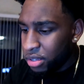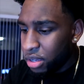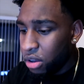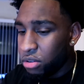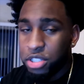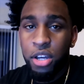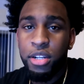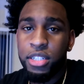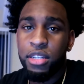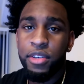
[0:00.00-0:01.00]
Oh, Shawn
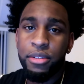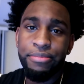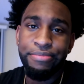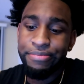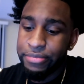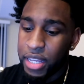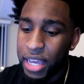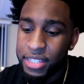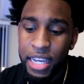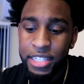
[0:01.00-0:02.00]
Dee TV.
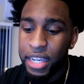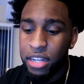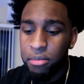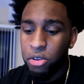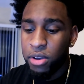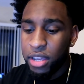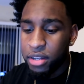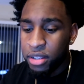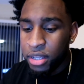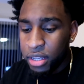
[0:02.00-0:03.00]

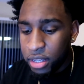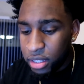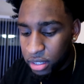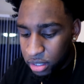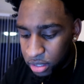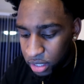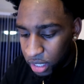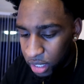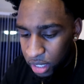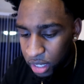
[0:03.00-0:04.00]
SHAWN
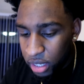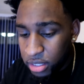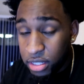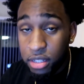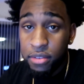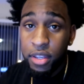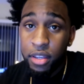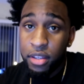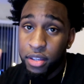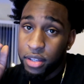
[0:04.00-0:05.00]
DEE
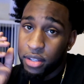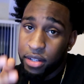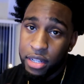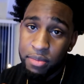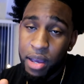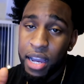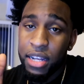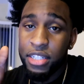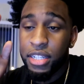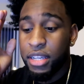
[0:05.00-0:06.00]
TV. That's my
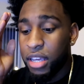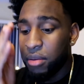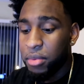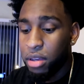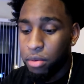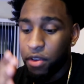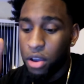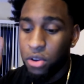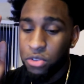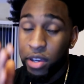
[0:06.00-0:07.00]
IG. Hit me up if y'all
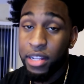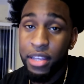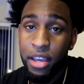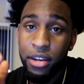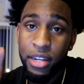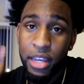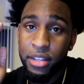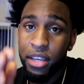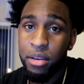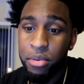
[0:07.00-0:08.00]
gonna do anything, y'all need anything,